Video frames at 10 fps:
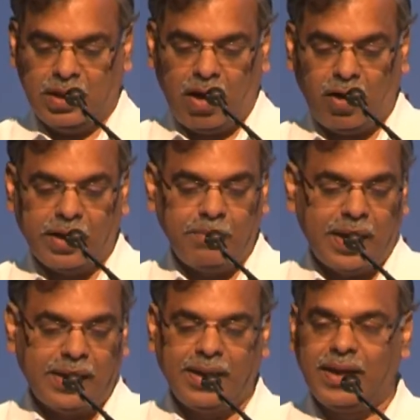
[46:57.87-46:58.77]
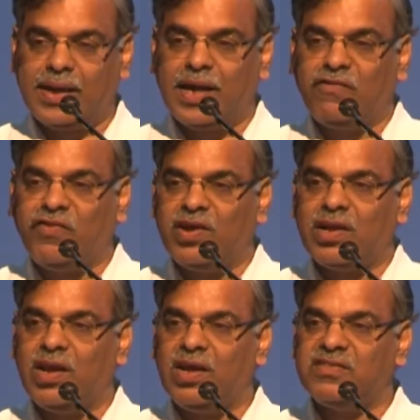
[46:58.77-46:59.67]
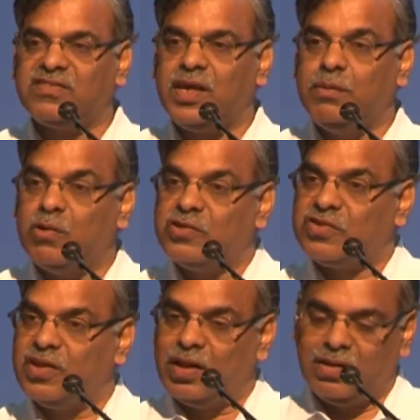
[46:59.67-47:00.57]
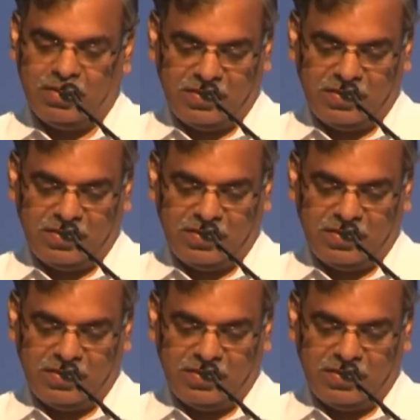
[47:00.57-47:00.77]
automatic, effortless, emotional